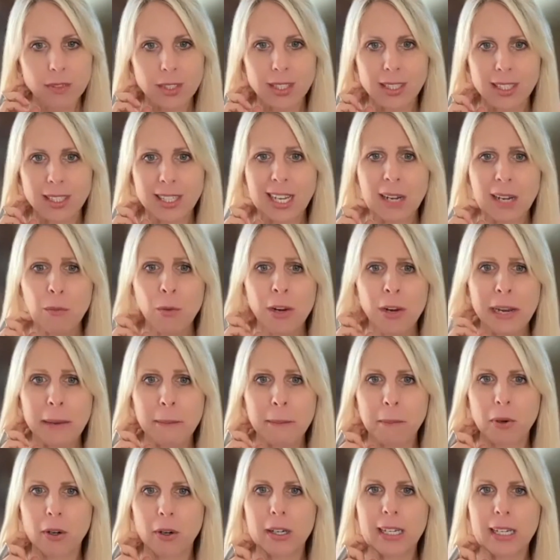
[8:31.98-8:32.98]
Can we
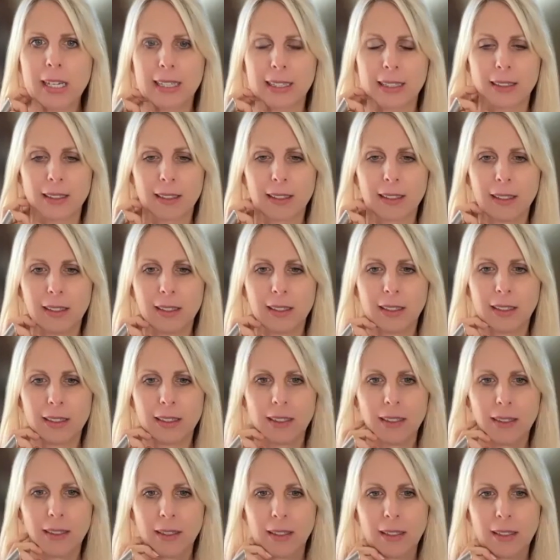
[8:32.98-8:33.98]
embody it?
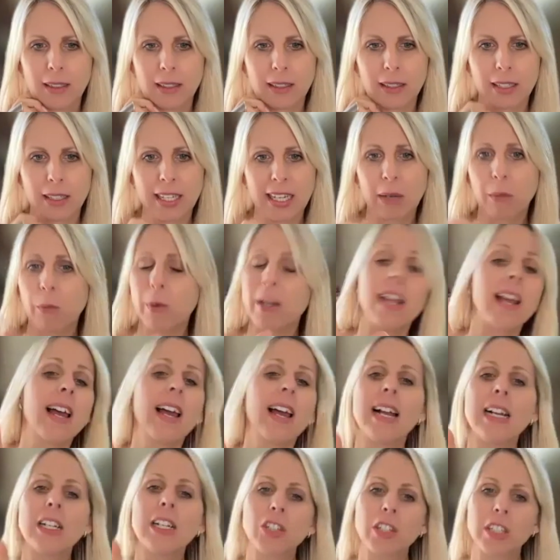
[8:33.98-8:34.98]
Can we
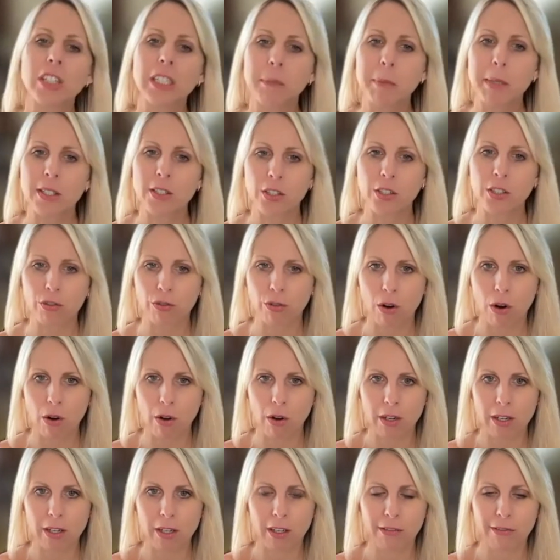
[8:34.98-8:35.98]
actually be
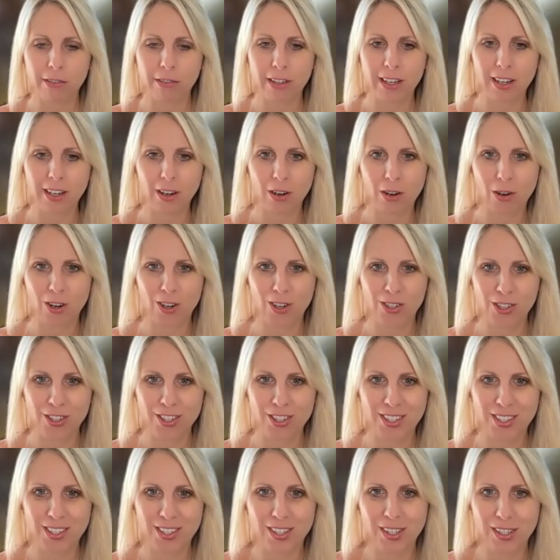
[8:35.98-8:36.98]
strong enough in our
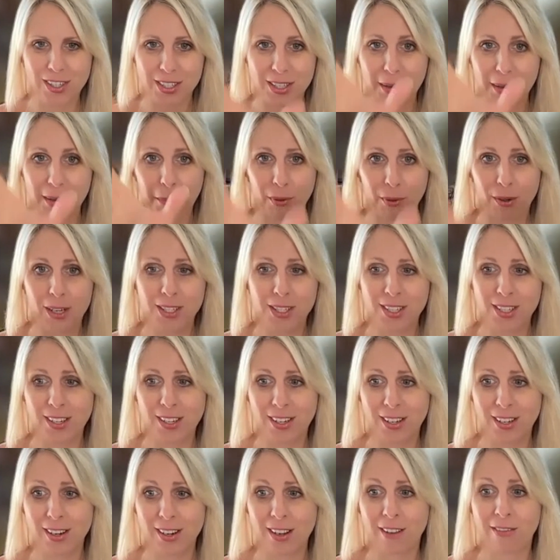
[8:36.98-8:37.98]
consciousness and present
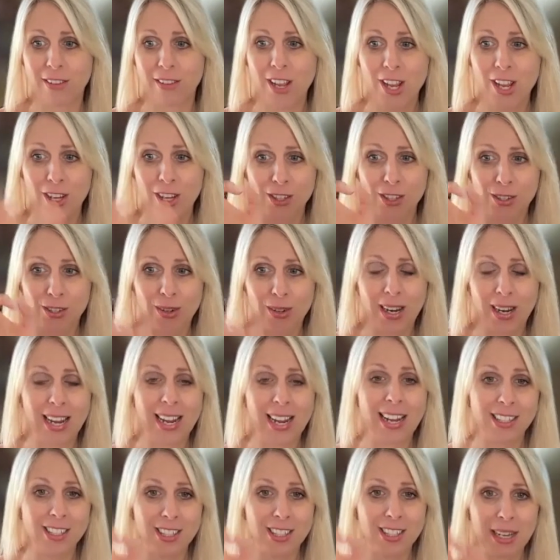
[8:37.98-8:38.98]
enough to
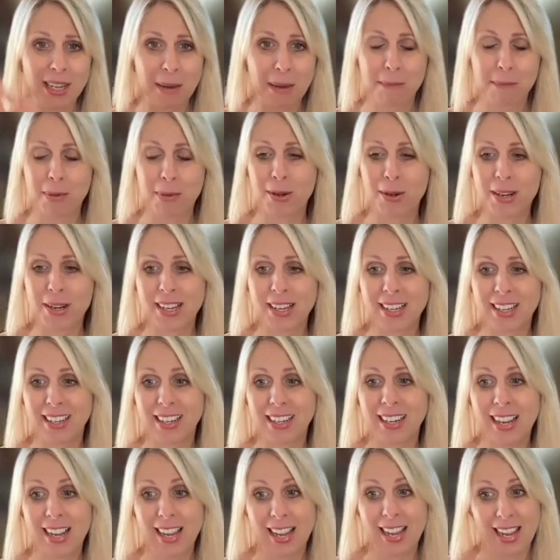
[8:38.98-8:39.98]
actually embody it?
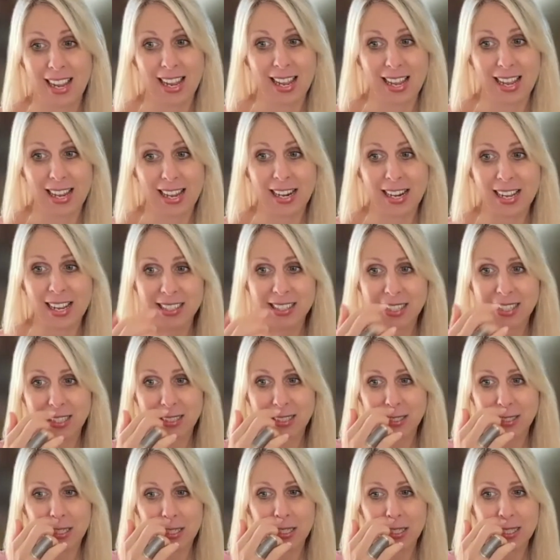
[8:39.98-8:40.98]
And as
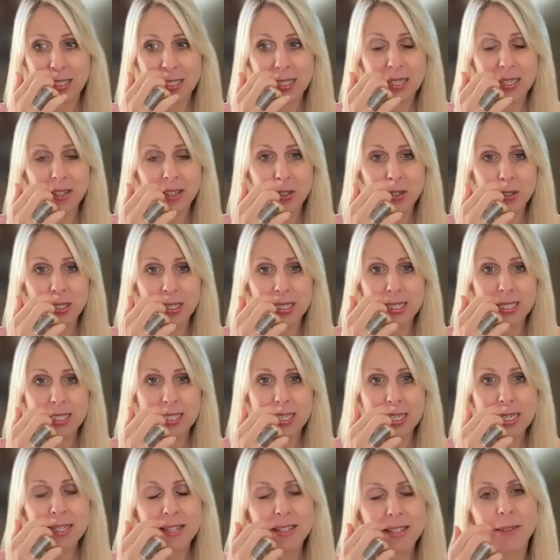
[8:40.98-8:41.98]
Ellen is saying,
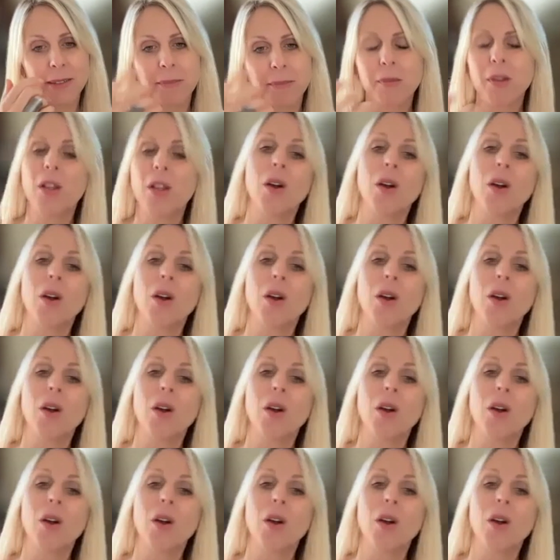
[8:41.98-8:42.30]
transcend it.